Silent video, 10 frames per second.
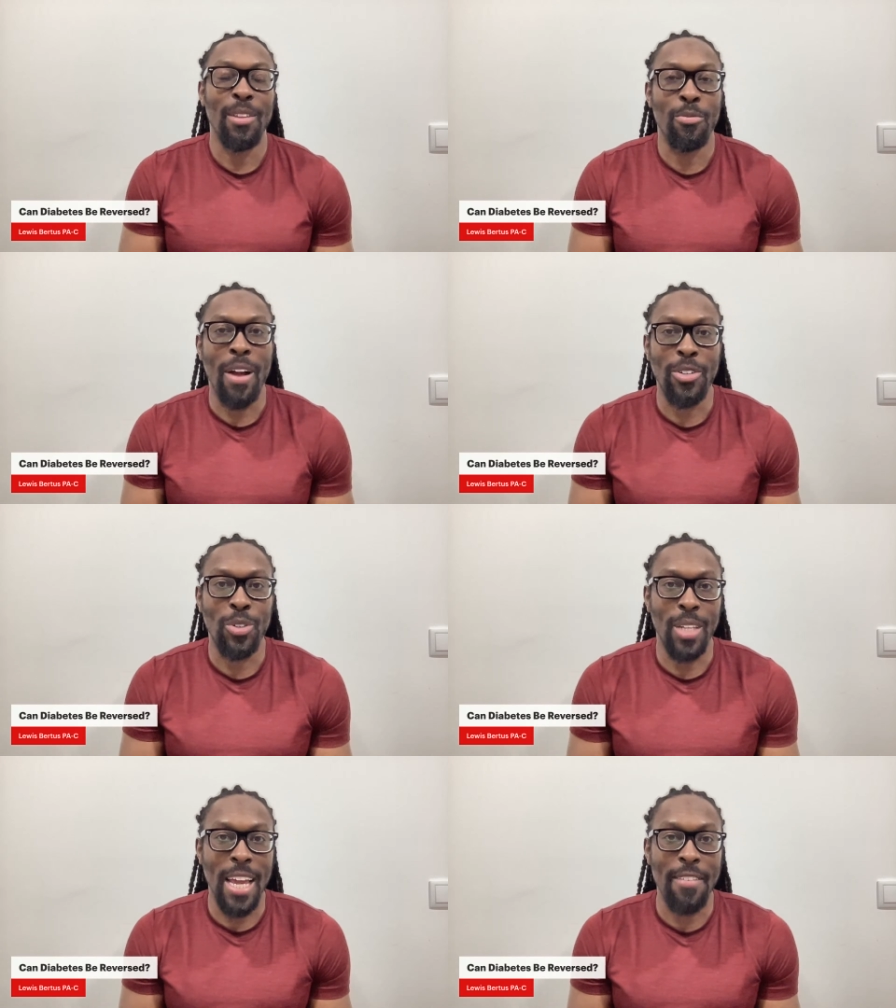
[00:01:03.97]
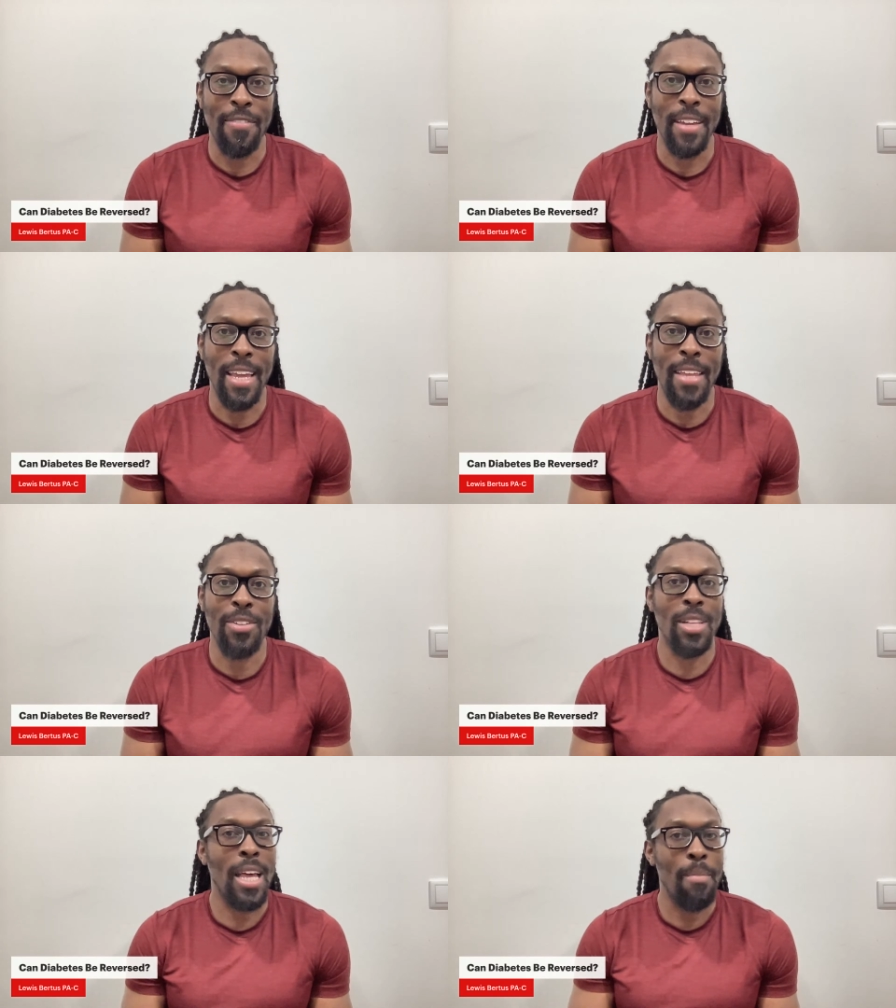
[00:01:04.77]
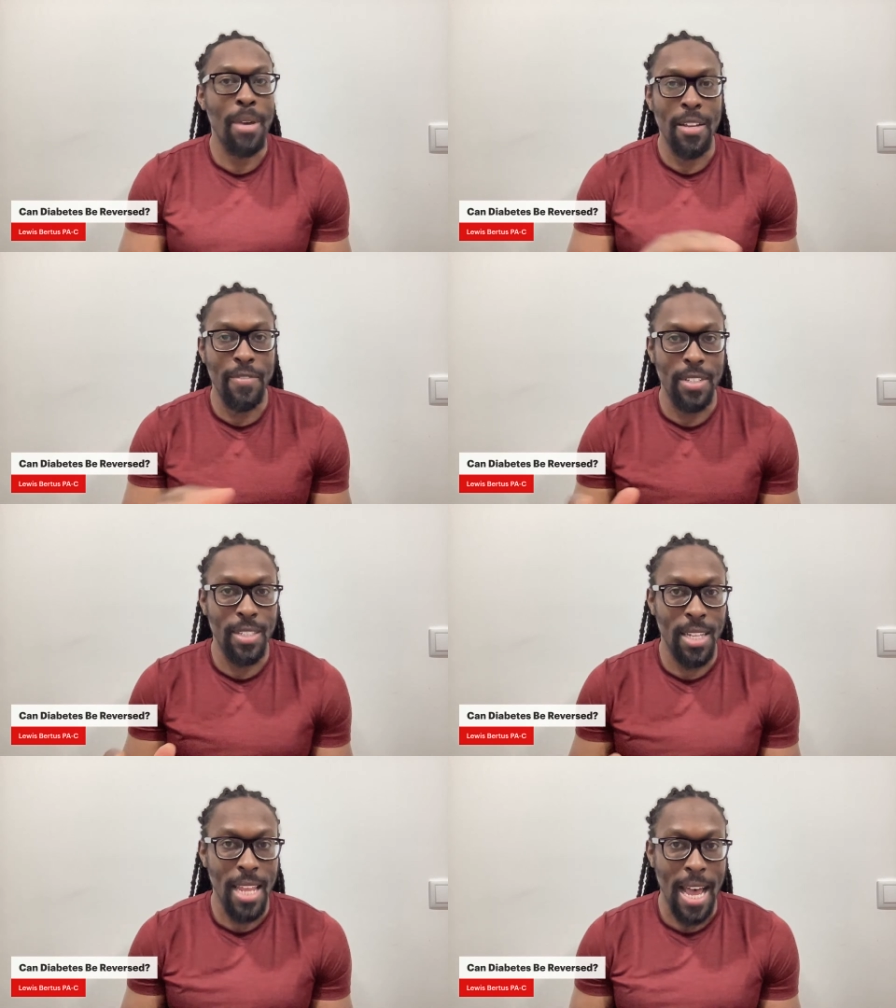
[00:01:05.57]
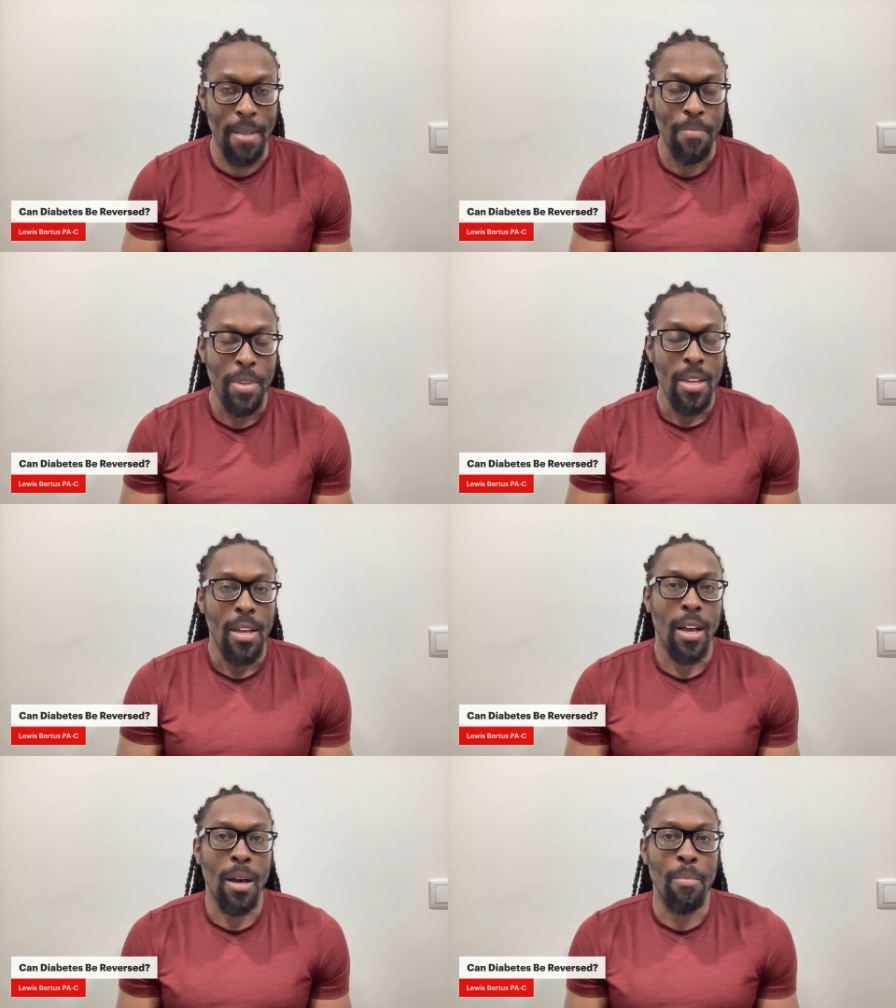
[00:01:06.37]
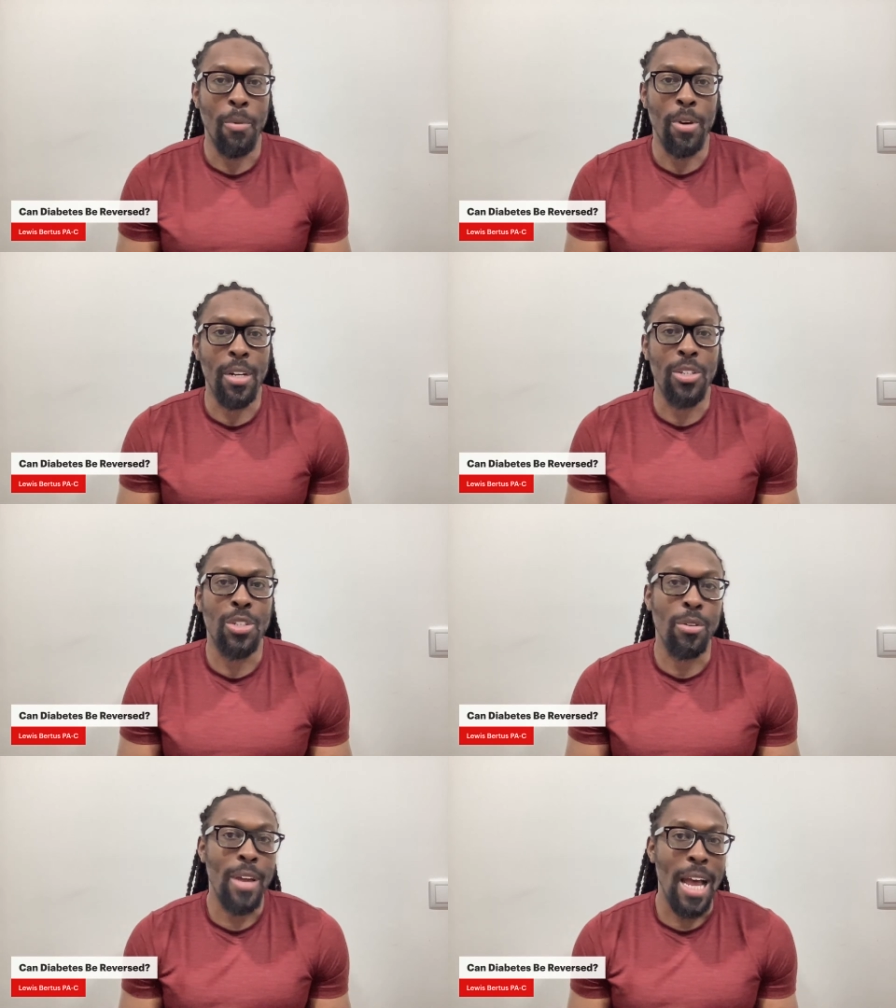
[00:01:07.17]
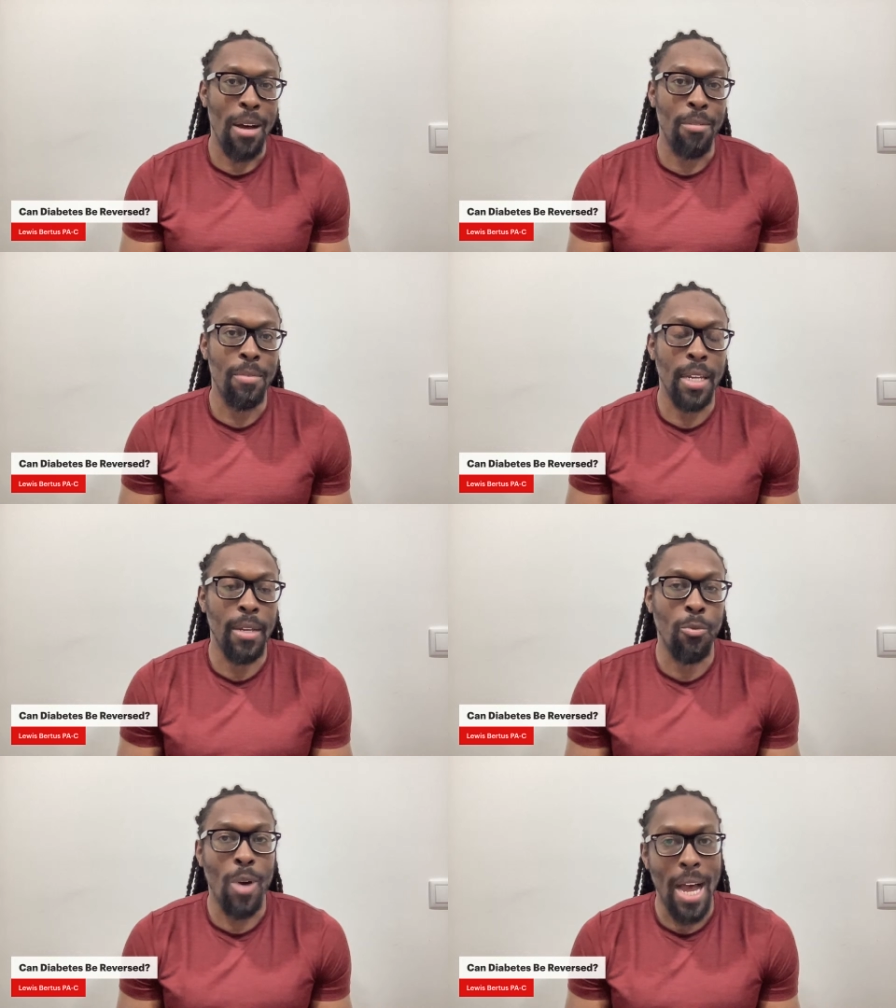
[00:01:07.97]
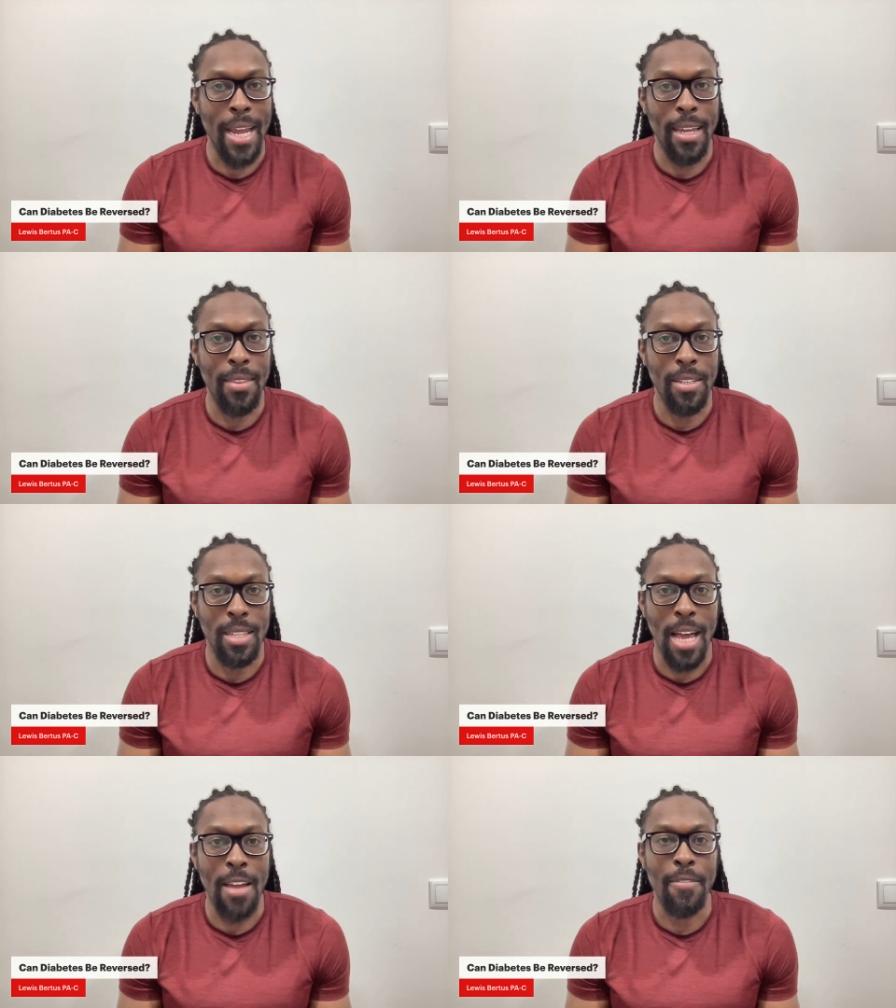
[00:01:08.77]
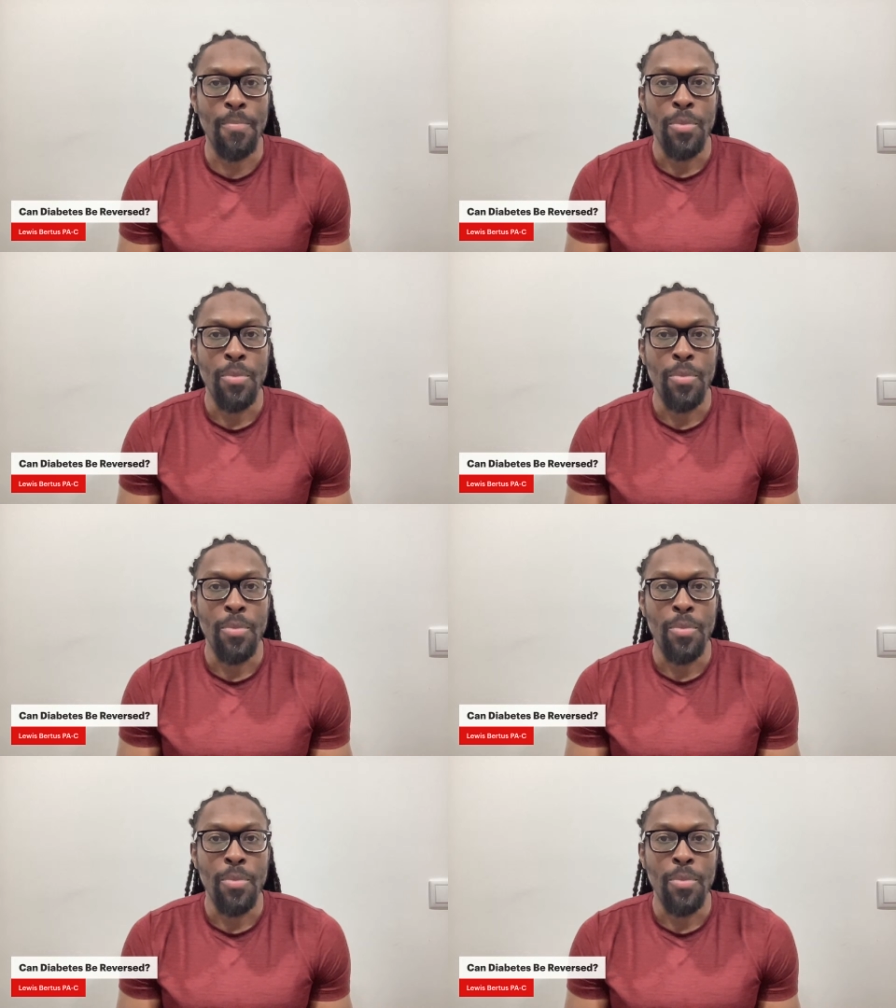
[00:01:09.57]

throughout your life. And there's a lot of benefits to that, but we're going to show you how and why in this live.